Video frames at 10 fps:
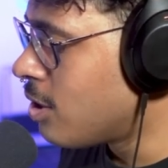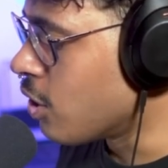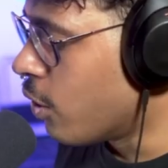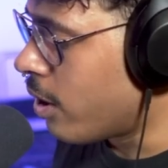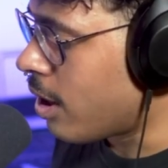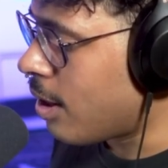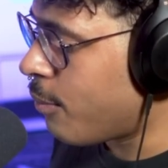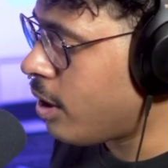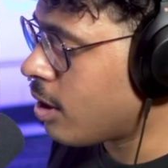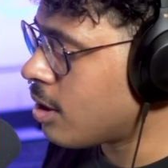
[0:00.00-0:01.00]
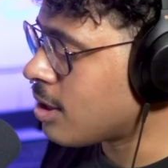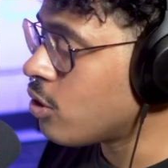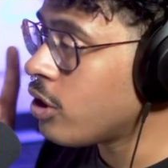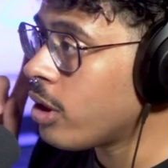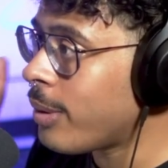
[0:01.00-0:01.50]
So uh, we can. That's
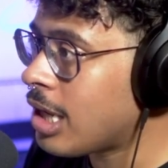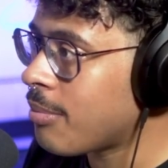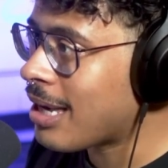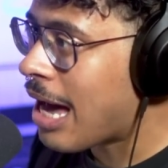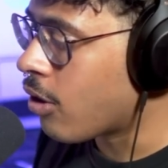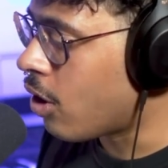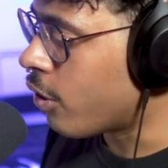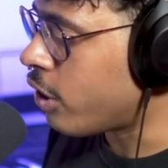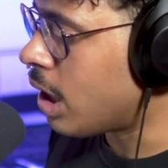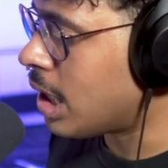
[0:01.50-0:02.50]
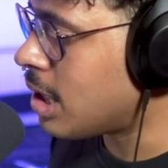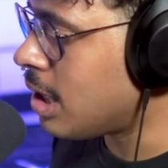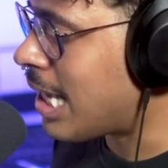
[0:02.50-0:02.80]
not the only way you can make alcohol. You could